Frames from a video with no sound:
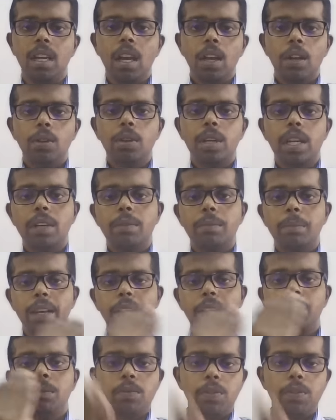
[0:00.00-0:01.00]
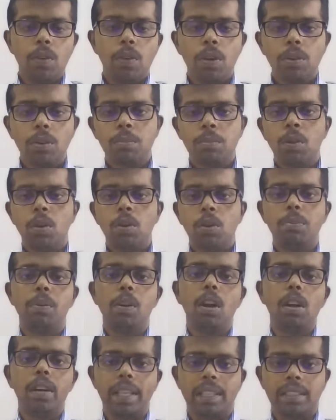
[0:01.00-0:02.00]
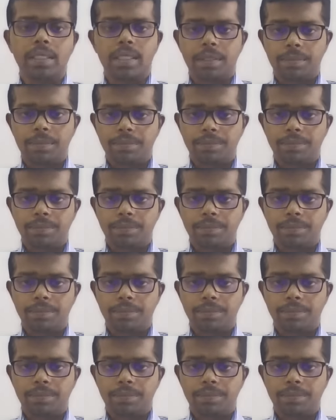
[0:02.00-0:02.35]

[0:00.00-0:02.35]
You can buy 4 more products.